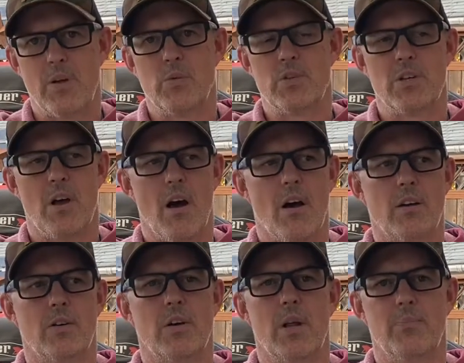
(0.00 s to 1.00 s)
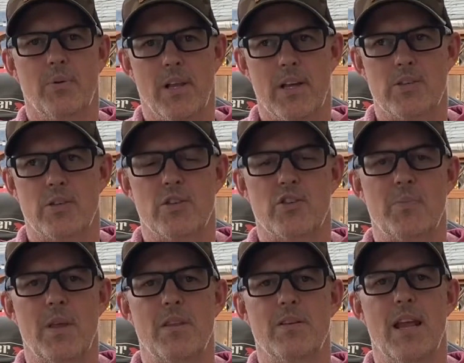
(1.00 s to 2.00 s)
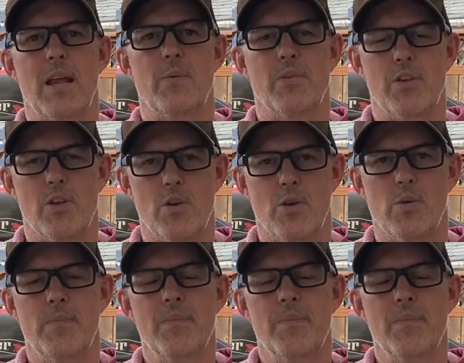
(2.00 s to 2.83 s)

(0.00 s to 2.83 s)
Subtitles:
It was an honor and a pleasure to spend a day with you